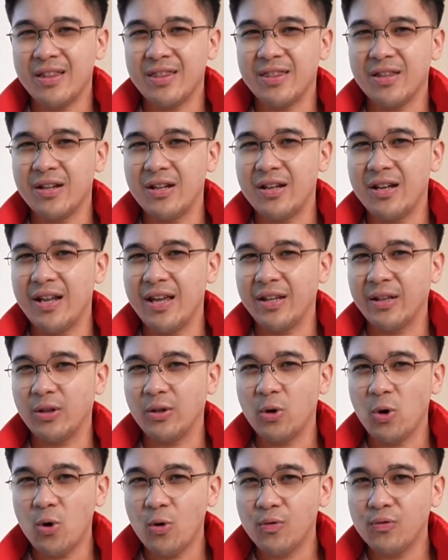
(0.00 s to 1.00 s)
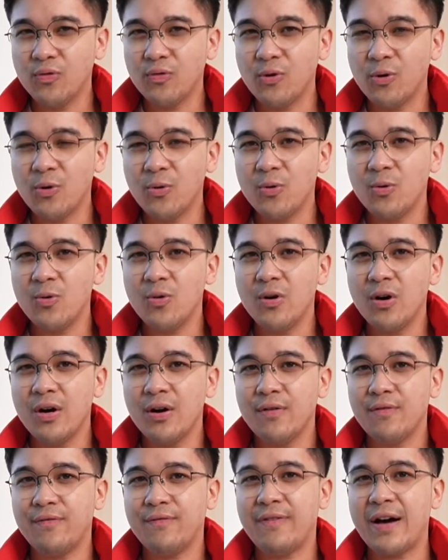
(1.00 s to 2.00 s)
The Lenovo
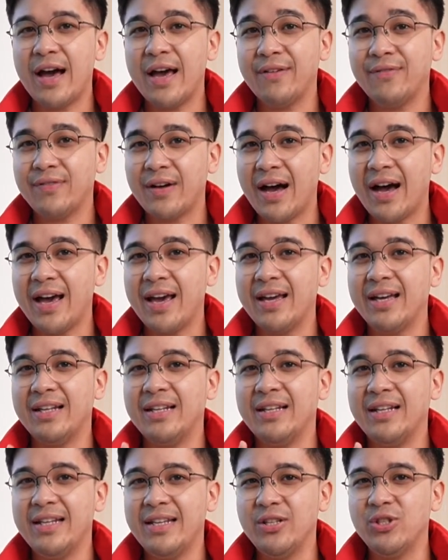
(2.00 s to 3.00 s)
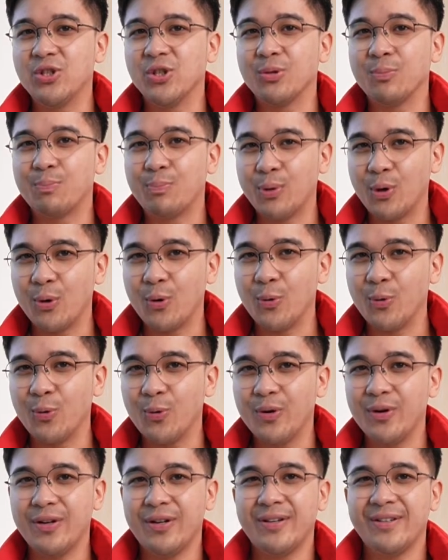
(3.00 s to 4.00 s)
5i Legion
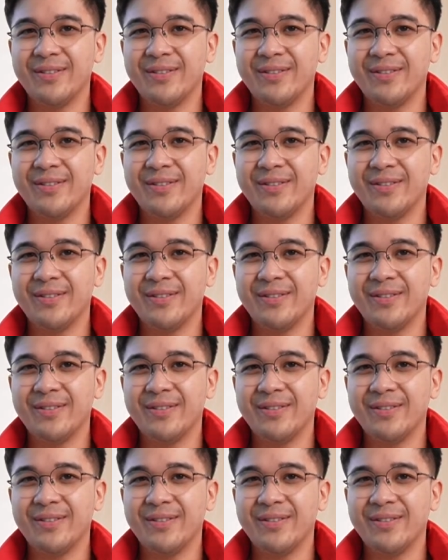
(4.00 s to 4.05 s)
Pro.